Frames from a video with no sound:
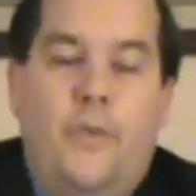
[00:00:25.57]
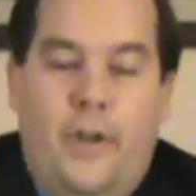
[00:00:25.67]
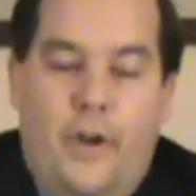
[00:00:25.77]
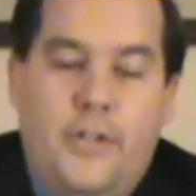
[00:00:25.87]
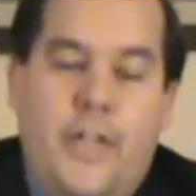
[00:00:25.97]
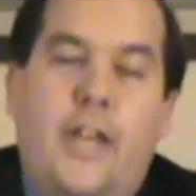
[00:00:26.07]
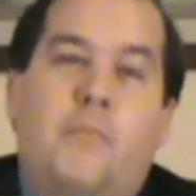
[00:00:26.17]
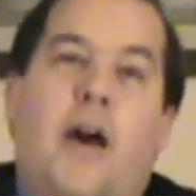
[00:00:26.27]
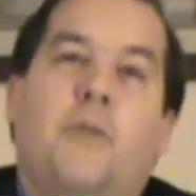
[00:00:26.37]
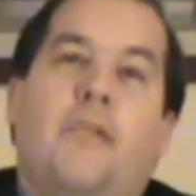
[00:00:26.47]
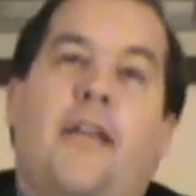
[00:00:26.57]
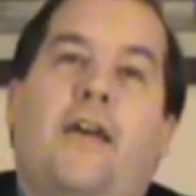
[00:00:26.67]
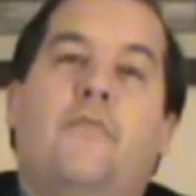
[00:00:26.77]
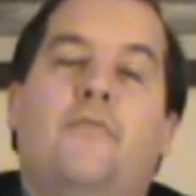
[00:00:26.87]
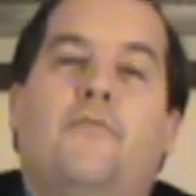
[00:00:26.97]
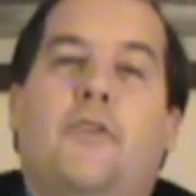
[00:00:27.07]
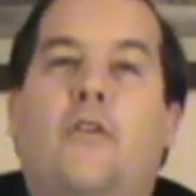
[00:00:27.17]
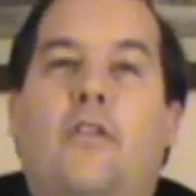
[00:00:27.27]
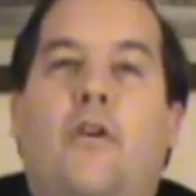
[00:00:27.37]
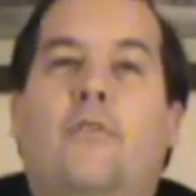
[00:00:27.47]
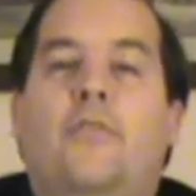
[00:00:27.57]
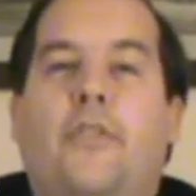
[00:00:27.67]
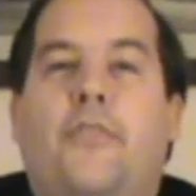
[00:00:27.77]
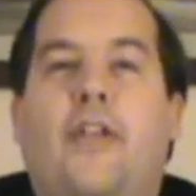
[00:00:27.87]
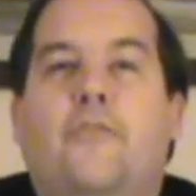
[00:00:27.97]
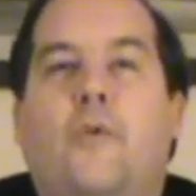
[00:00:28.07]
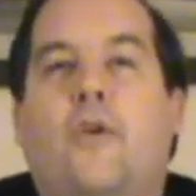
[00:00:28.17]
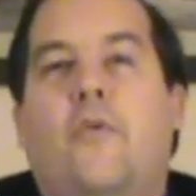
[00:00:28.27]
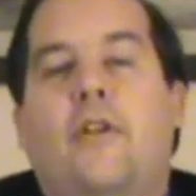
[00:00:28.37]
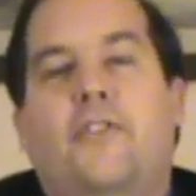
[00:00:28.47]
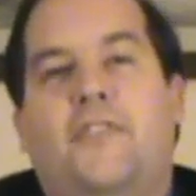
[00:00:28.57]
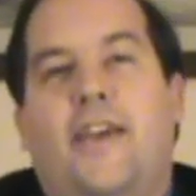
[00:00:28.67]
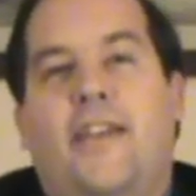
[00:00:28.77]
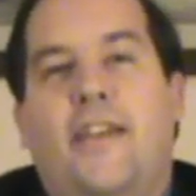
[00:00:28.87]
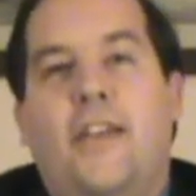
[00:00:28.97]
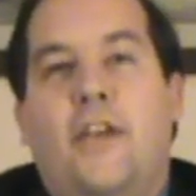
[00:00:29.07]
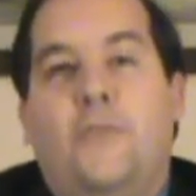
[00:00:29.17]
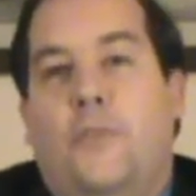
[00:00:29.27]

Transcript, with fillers: I encourage you to get a Bible out, follow along with the things we're going to study.